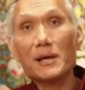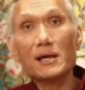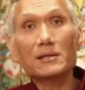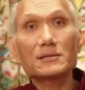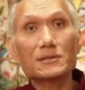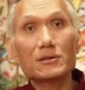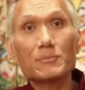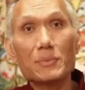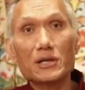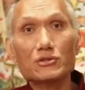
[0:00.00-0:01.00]
balances the
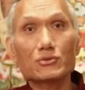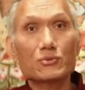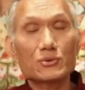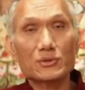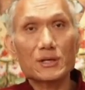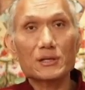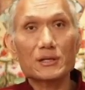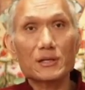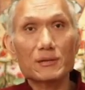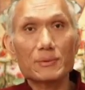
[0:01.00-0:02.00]
compassion towards the
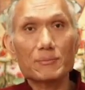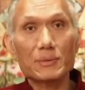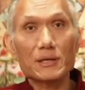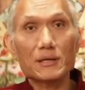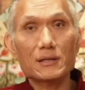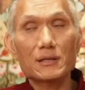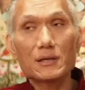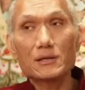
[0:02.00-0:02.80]
other living being.